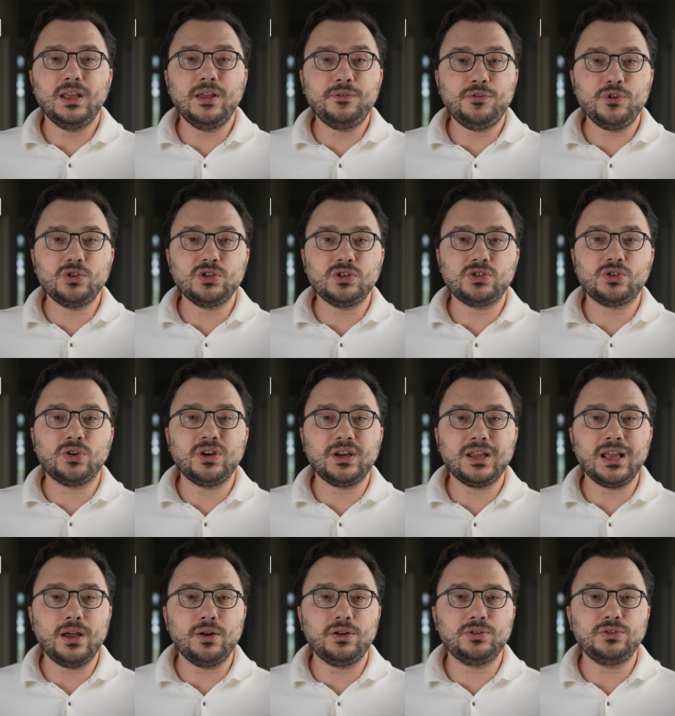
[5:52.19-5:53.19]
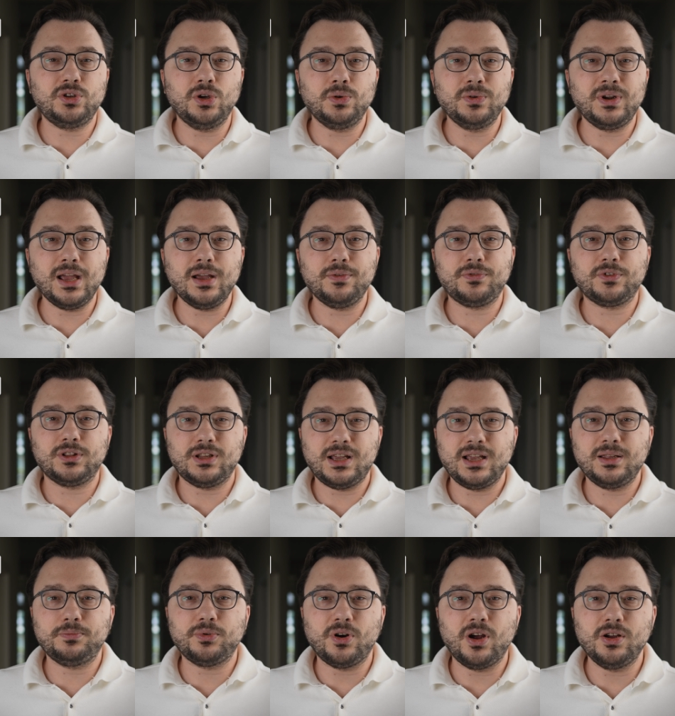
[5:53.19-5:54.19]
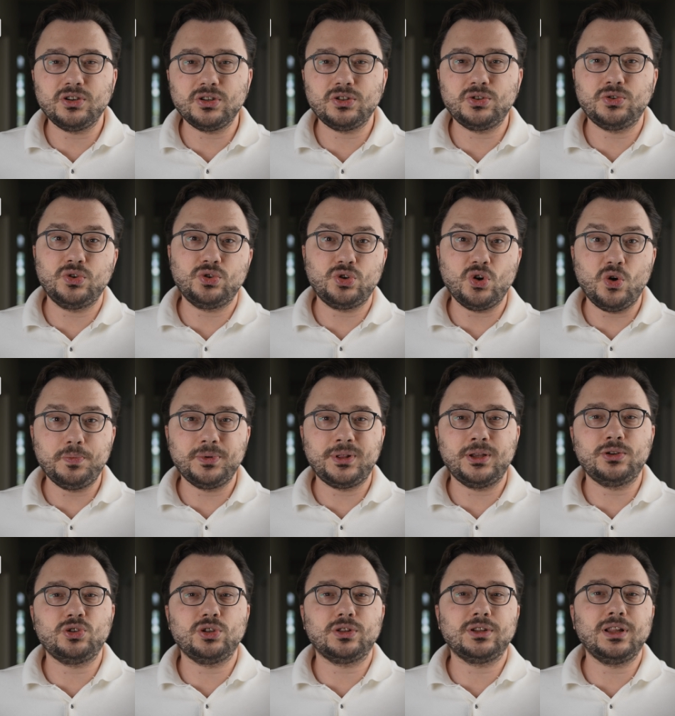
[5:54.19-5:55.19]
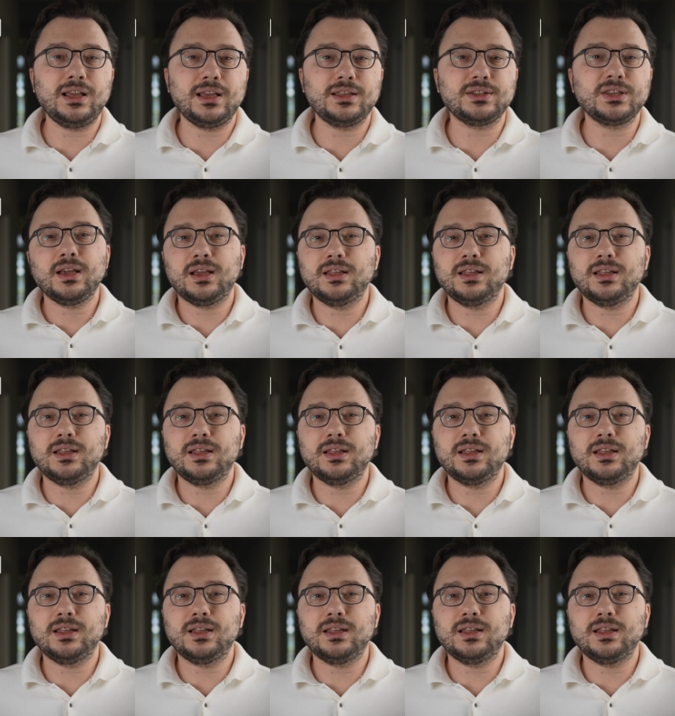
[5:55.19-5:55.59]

If you're just starting out and don't have client projects to show potential clients,